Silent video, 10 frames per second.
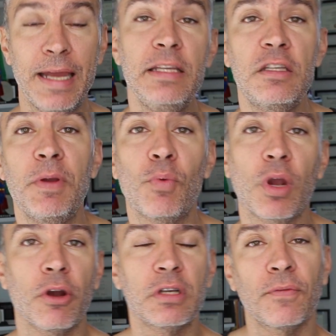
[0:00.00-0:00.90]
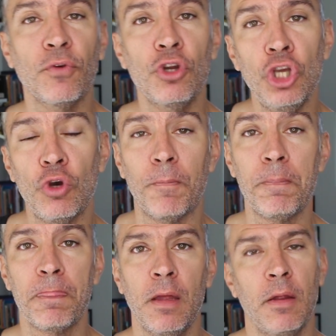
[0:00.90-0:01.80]
It needs to be rigorous for
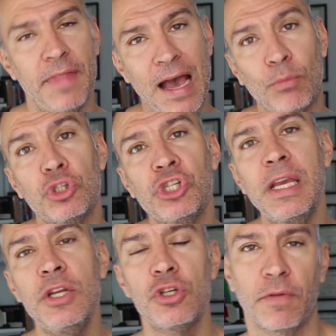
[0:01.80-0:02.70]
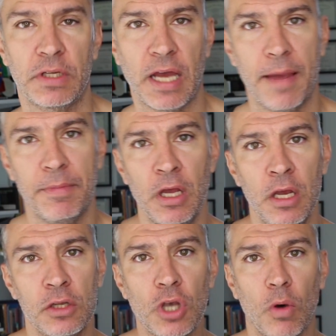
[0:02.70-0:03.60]
you. That will change over time.
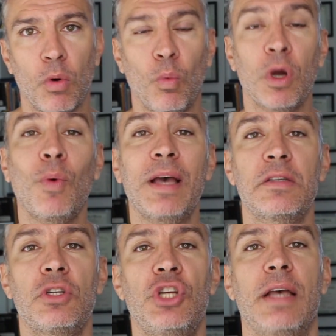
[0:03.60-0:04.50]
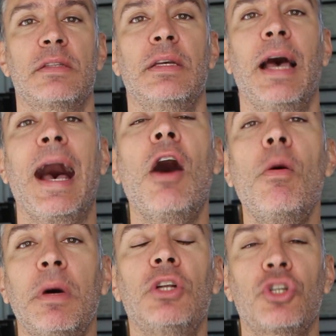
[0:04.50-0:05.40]
So what do I suggest?
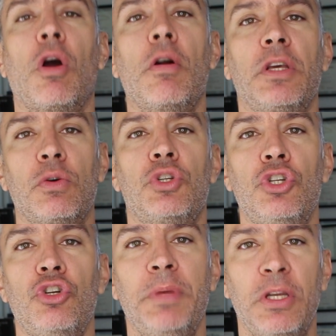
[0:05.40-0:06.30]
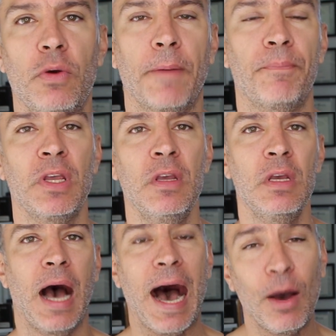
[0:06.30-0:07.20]
How much cardio should you be doing?
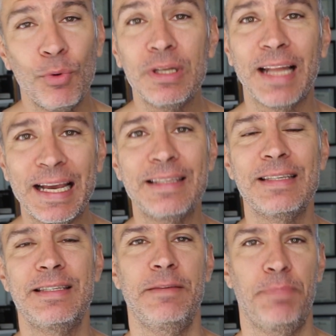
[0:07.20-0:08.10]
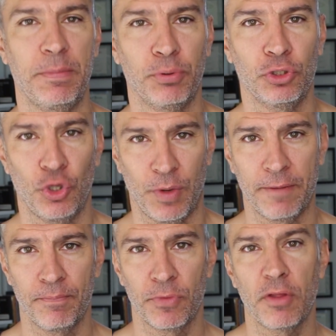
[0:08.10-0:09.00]
I would like to see people
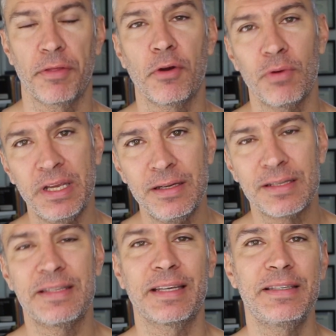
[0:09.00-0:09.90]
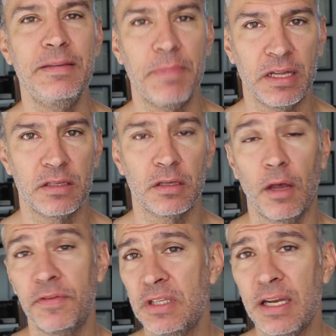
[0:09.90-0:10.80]
doing 30 to 60
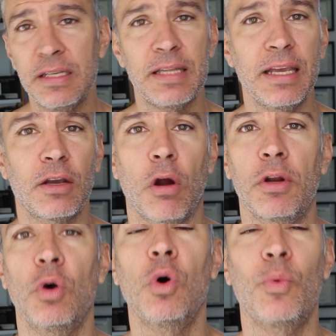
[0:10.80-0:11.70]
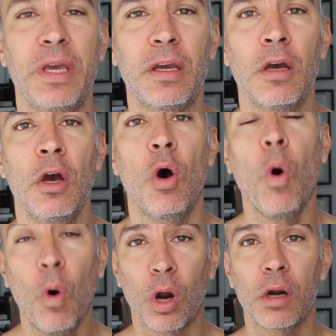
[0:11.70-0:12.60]
minutes of steady state cardio a week,
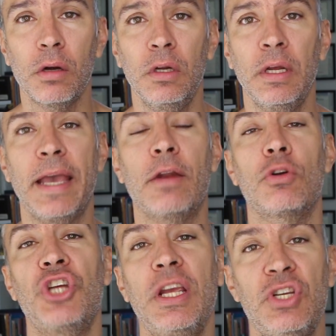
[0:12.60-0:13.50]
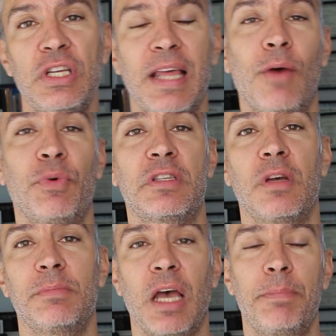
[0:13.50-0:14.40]
or interchanging that with
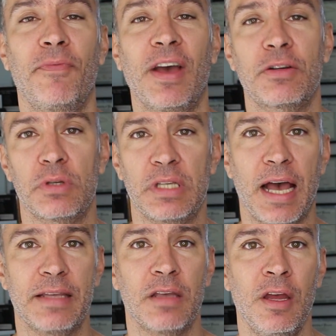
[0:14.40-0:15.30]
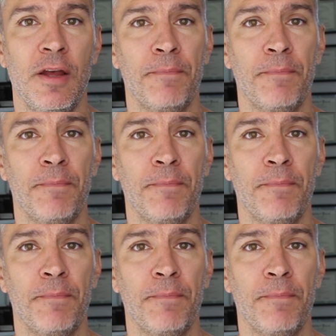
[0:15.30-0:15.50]
some type of exercise.